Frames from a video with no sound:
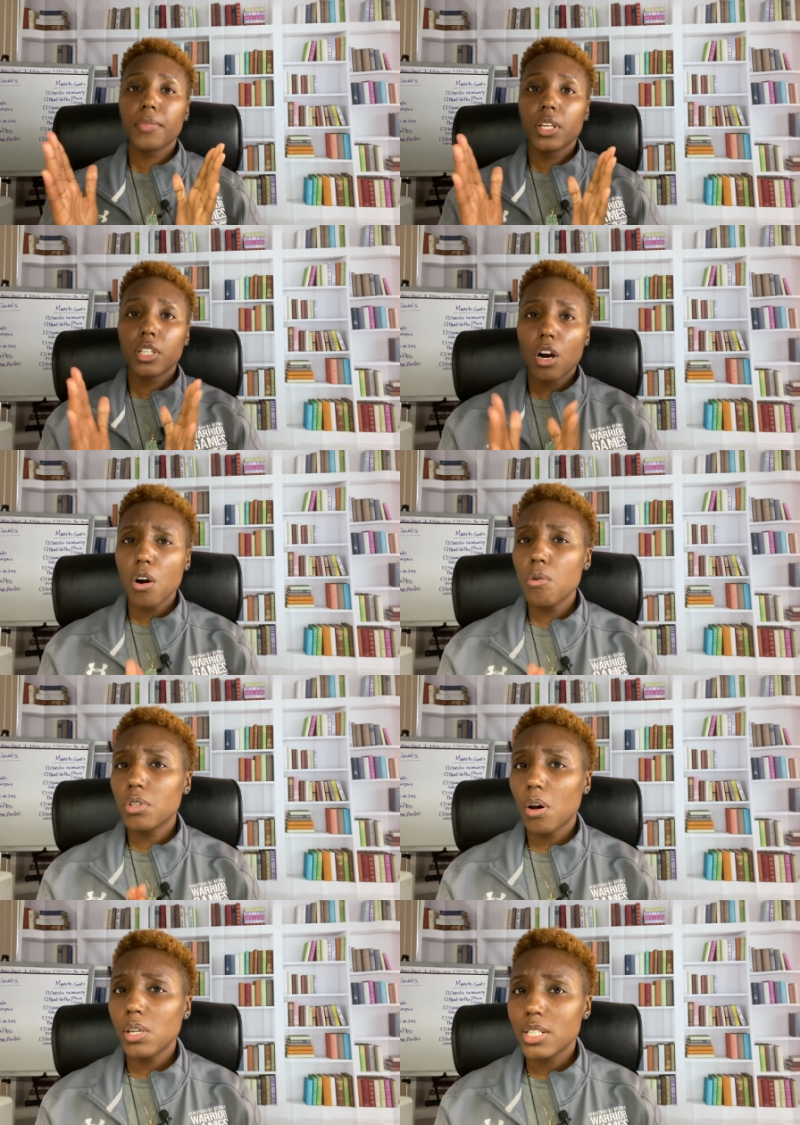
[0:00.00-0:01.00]
the whole
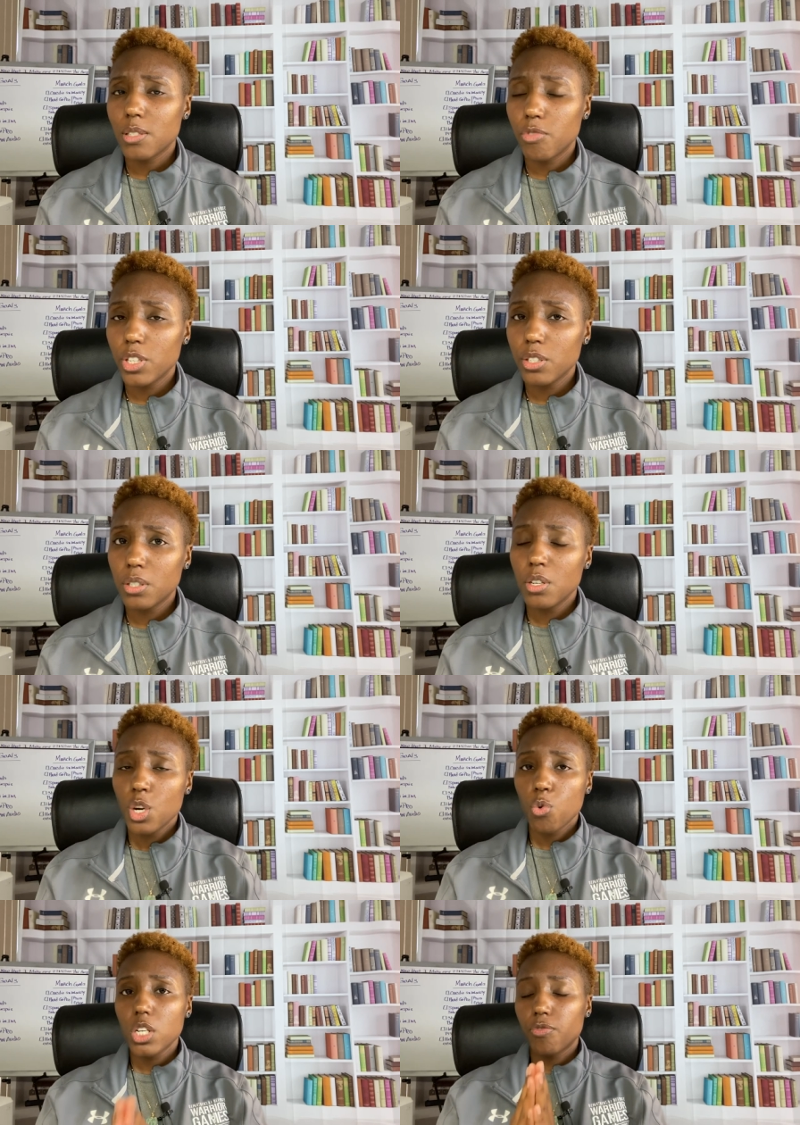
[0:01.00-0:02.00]
goal of this video
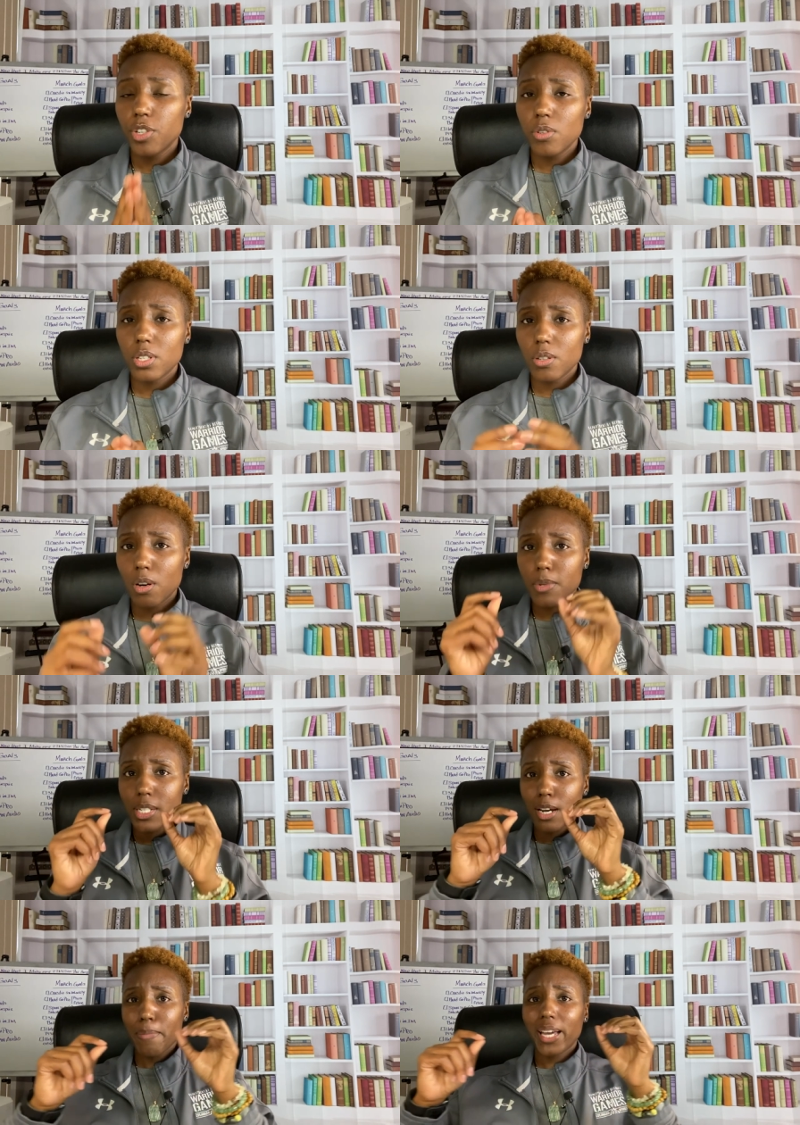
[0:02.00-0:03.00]
was for you to
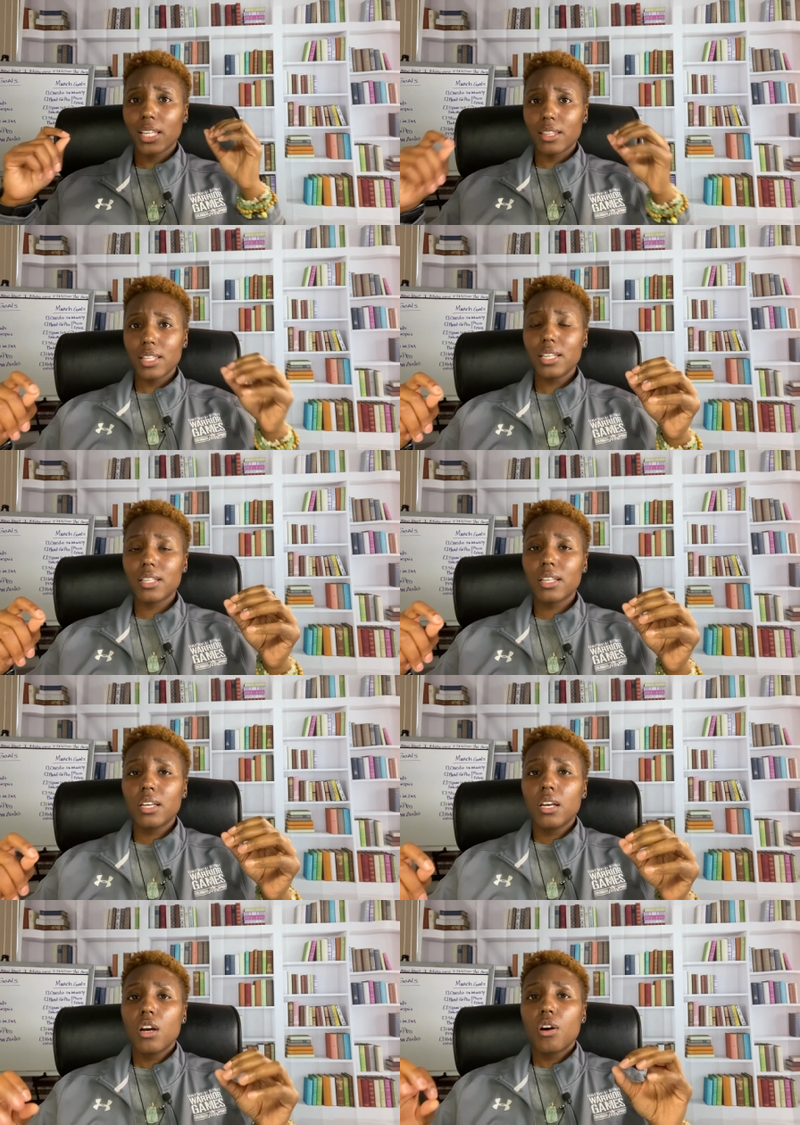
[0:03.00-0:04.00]
step back and think
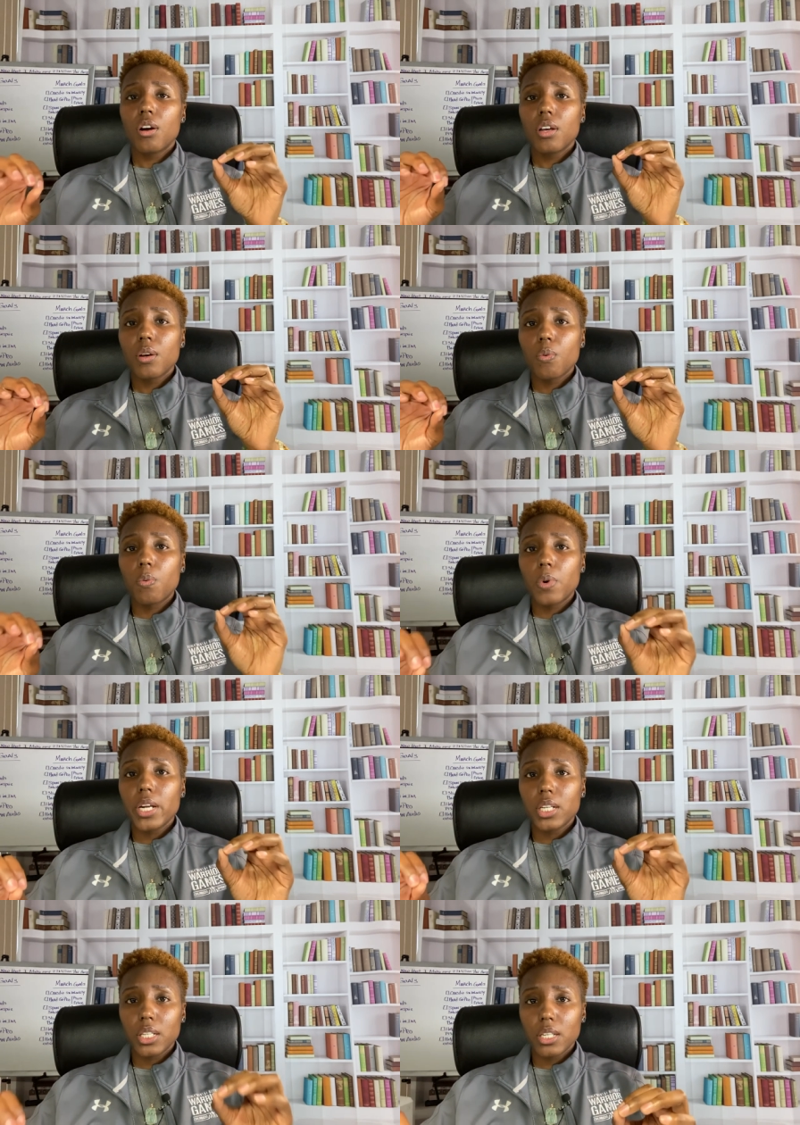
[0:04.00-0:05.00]
what
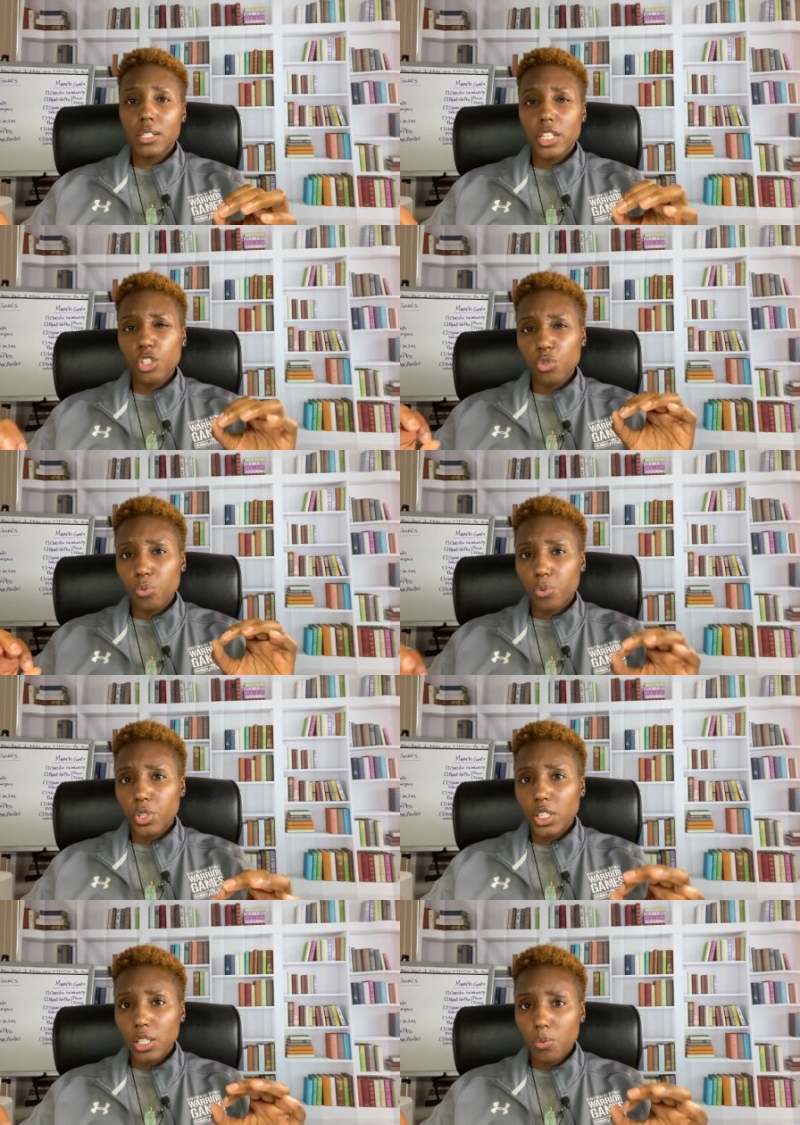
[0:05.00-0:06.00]
it is that you
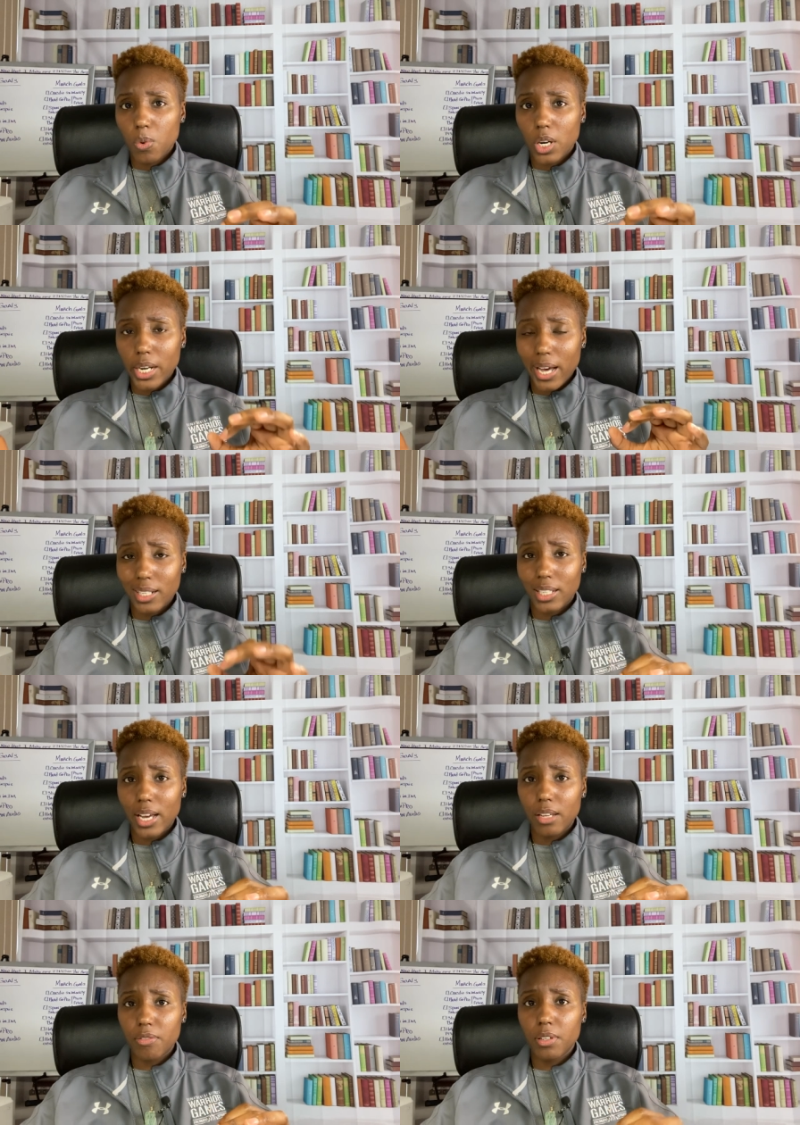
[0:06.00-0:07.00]
really want out of
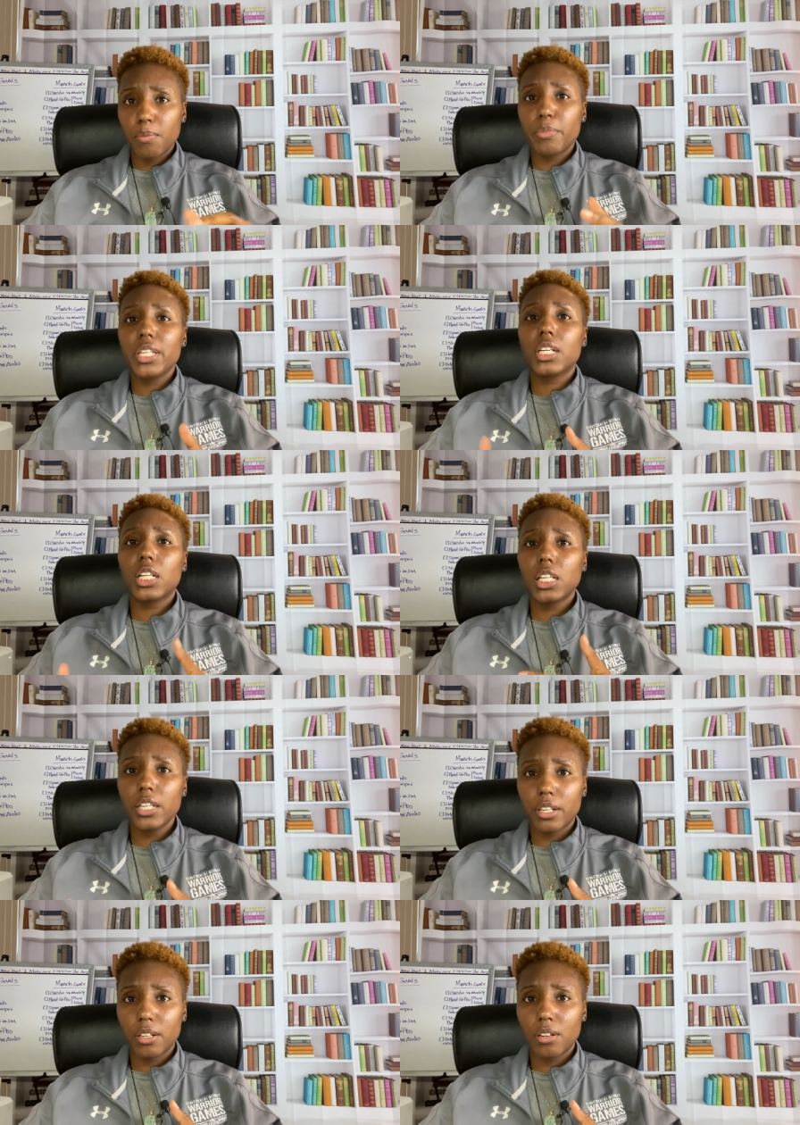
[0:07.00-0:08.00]
life. Be
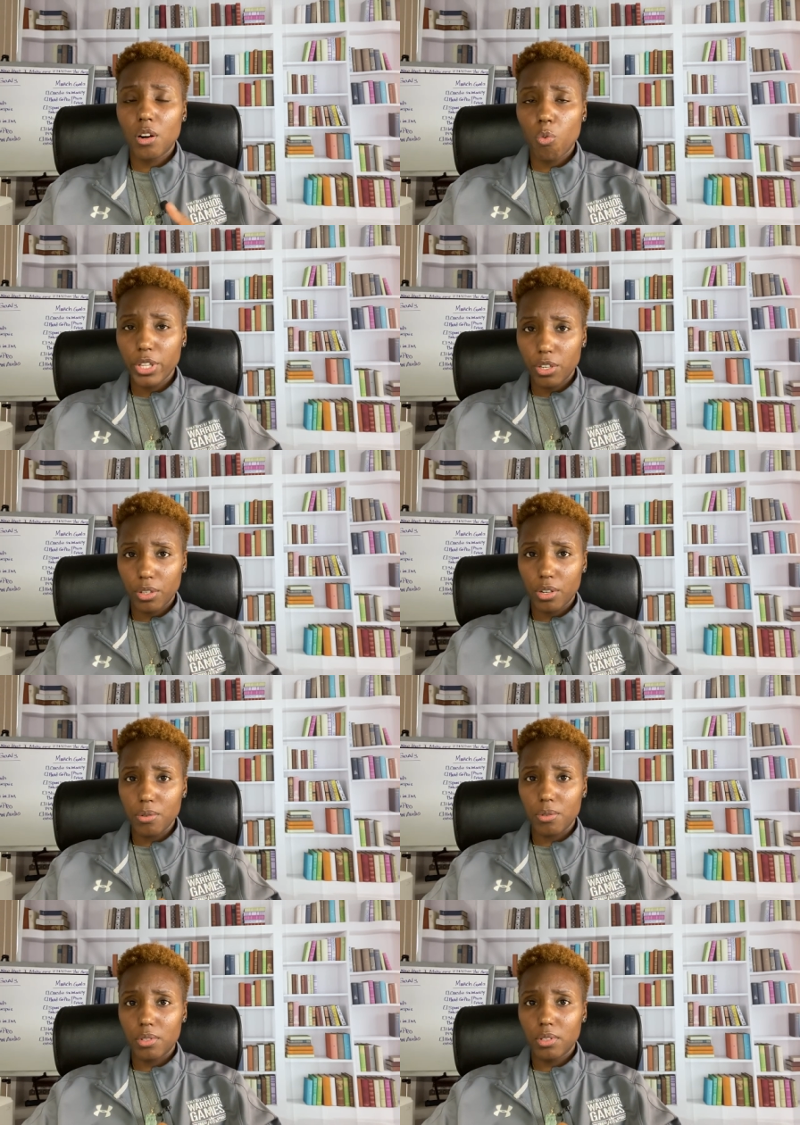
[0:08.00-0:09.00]
clear with your
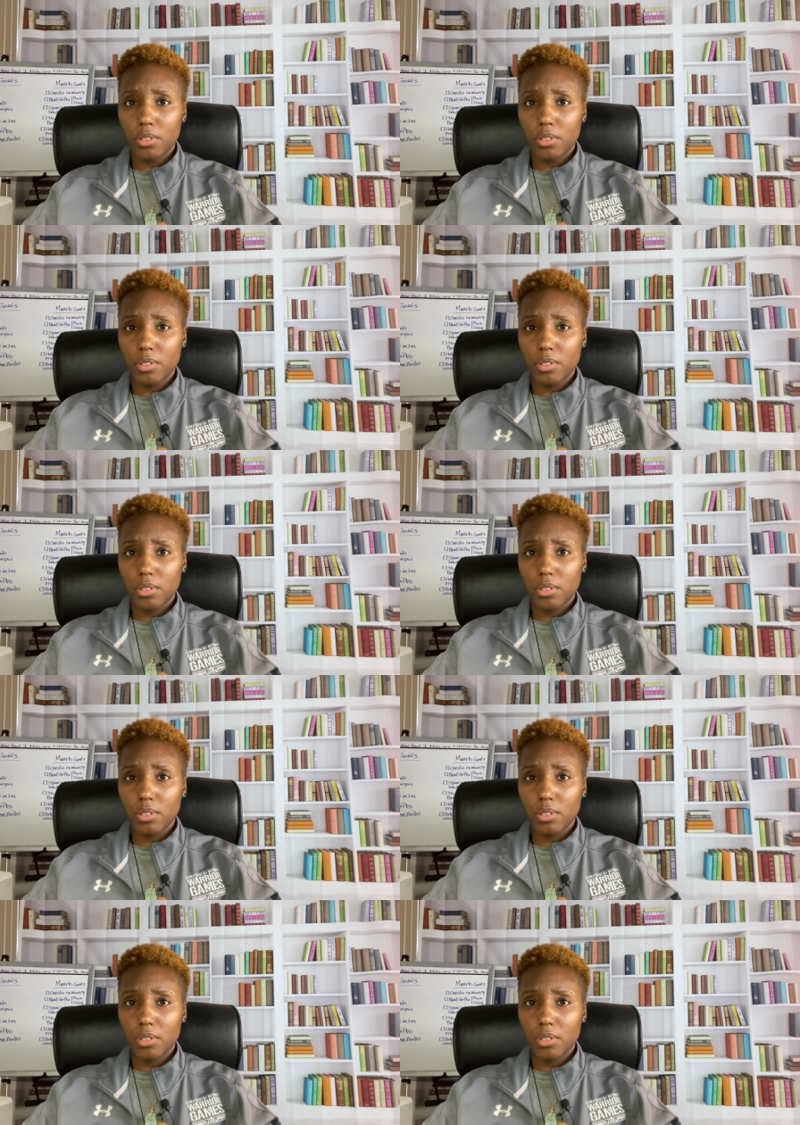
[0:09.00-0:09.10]
goals.